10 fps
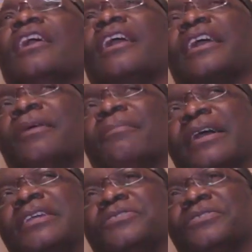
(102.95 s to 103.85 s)
I came
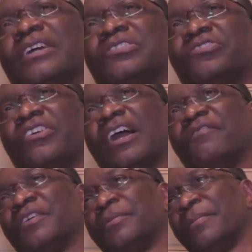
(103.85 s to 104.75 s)
back into Nigeria
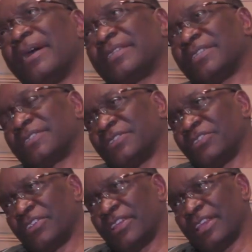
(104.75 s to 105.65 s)
after my master's
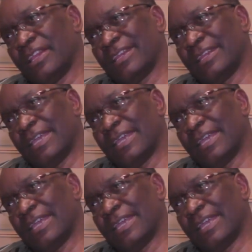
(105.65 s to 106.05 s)
degree in